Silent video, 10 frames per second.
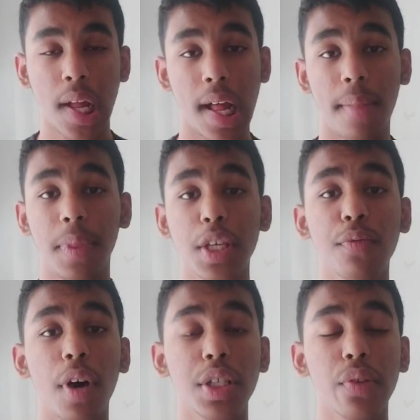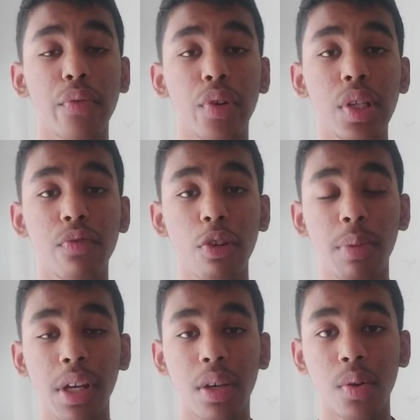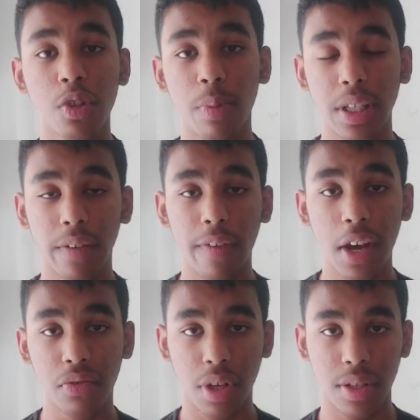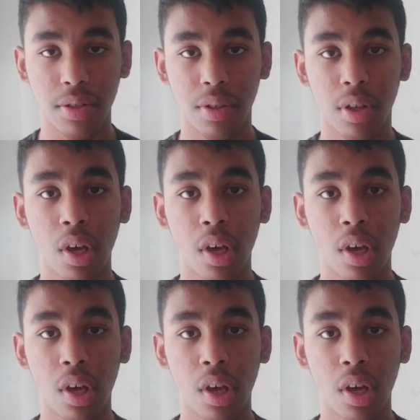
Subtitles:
And this fossil fuels will be used by the factories.